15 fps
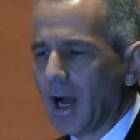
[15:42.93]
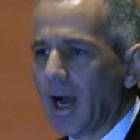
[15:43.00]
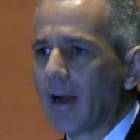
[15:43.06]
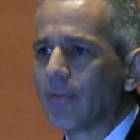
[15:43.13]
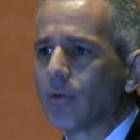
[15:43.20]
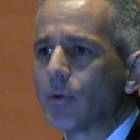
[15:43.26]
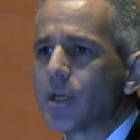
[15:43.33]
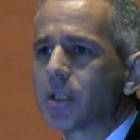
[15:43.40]
I
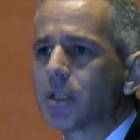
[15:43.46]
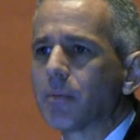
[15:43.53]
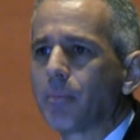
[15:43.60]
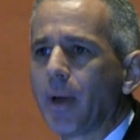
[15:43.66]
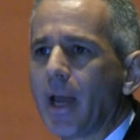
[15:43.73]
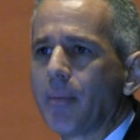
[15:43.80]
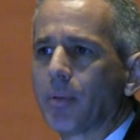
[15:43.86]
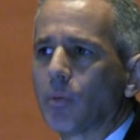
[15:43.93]
have a recent
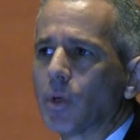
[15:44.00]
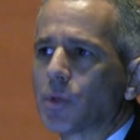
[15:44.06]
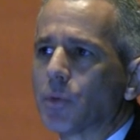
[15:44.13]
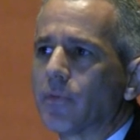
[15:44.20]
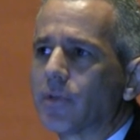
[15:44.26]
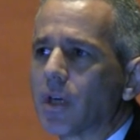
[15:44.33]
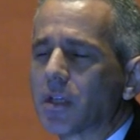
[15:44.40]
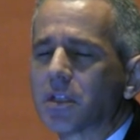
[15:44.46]
paper which
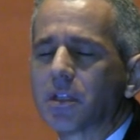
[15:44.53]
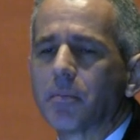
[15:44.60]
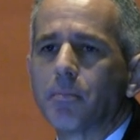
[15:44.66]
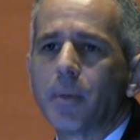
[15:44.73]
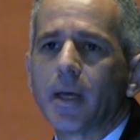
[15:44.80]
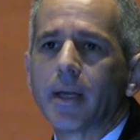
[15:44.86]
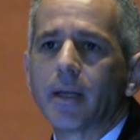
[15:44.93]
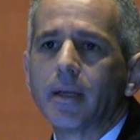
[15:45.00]
we've just
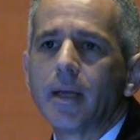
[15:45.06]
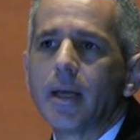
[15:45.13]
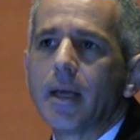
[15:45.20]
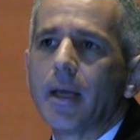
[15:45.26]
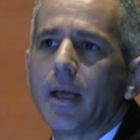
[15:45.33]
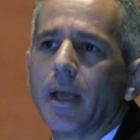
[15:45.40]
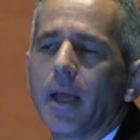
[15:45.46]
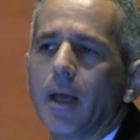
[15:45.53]
submitted
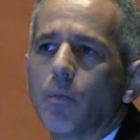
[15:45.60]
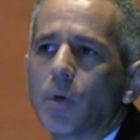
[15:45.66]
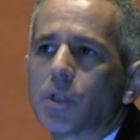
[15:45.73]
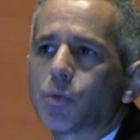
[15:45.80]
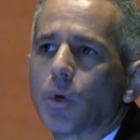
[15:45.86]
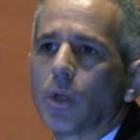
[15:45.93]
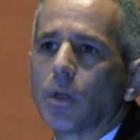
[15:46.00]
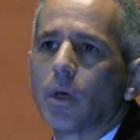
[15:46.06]
in
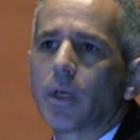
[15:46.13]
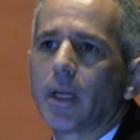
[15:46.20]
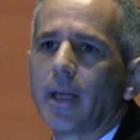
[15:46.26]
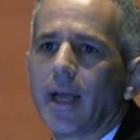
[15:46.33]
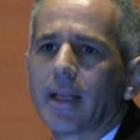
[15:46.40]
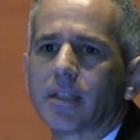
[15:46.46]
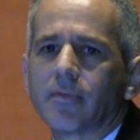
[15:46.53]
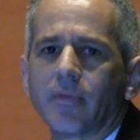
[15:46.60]
which we're
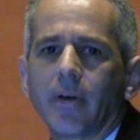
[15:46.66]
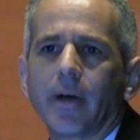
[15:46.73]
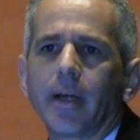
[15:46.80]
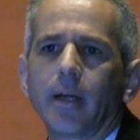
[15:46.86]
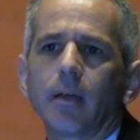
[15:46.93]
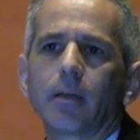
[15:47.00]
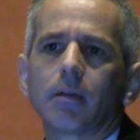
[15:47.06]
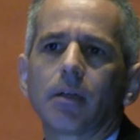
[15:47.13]
looking at some
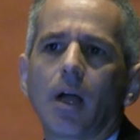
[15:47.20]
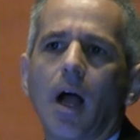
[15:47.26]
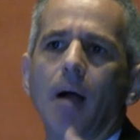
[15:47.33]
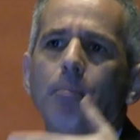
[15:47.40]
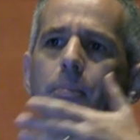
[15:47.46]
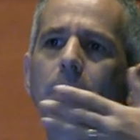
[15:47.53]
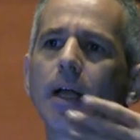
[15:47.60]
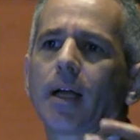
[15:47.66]
very
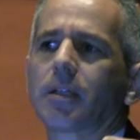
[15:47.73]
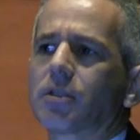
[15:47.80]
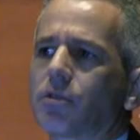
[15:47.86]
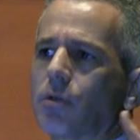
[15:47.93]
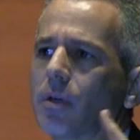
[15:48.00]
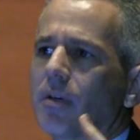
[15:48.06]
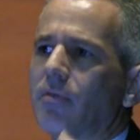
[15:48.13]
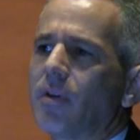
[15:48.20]
complex
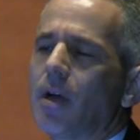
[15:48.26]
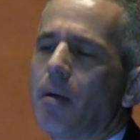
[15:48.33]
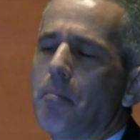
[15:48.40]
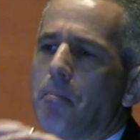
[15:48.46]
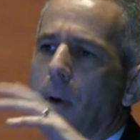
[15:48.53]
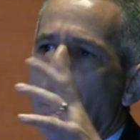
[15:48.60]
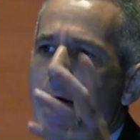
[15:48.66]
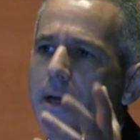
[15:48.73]
sort of
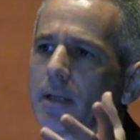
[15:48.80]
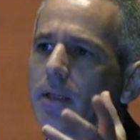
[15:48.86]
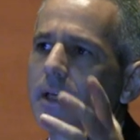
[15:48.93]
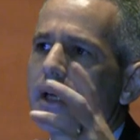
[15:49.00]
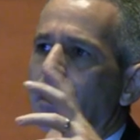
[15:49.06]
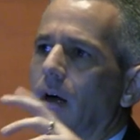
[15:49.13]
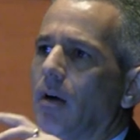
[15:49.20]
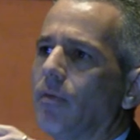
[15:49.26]

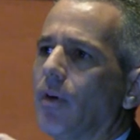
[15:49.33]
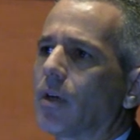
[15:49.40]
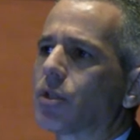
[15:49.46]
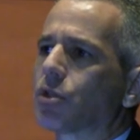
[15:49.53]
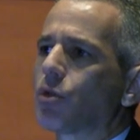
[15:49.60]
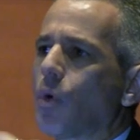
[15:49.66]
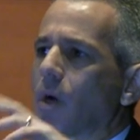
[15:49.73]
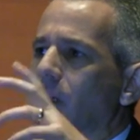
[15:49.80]
modeling of
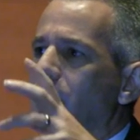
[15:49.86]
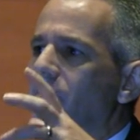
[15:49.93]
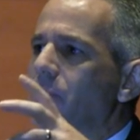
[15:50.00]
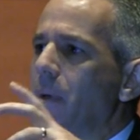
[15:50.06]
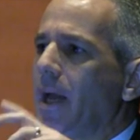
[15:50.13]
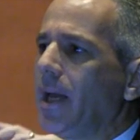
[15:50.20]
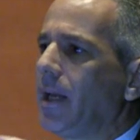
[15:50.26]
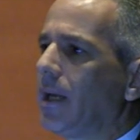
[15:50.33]
assortative
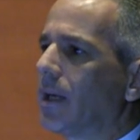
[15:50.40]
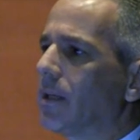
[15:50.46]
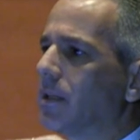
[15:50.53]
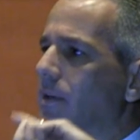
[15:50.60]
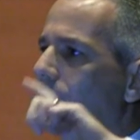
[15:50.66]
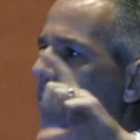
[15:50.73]
mating and